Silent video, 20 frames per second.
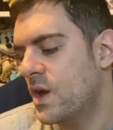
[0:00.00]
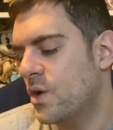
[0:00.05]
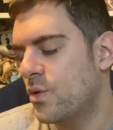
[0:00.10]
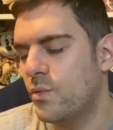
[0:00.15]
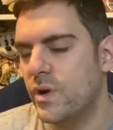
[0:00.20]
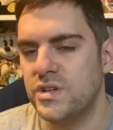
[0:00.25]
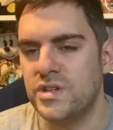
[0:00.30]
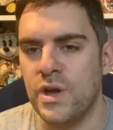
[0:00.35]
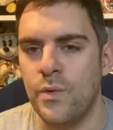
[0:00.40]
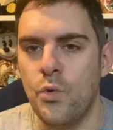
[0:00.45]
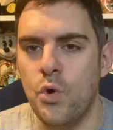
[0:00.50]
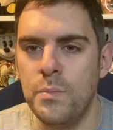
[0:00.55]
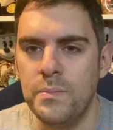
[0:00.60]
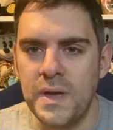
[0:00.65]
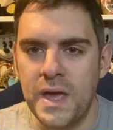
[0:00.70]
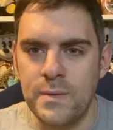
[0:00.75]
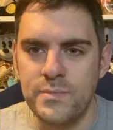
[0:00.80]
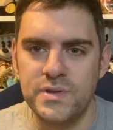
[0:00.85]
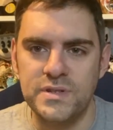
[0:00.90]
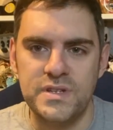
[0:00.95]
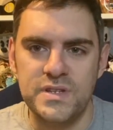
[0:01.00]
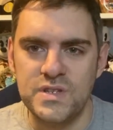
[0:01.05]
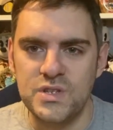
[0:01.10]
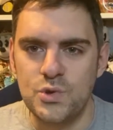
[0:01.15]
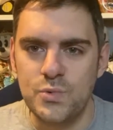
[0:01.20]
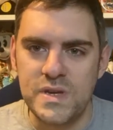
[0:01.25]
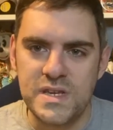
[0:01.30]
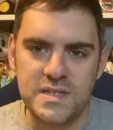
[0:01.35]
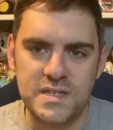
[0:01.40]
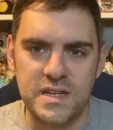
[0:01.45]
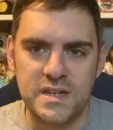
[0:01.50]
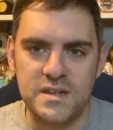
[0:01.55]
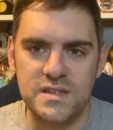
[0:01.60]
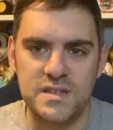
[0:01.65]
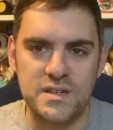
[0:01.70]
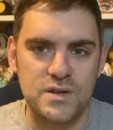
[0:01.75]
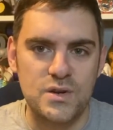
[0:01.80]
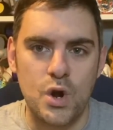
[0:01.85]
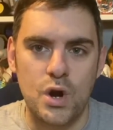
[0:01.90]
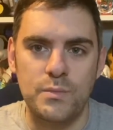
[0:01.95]
which I won't be able to squeeze in as
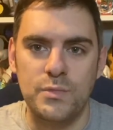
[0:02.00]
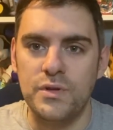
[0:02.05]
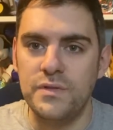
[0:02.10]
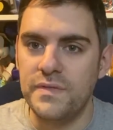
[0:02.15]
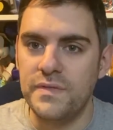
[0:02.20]
a normal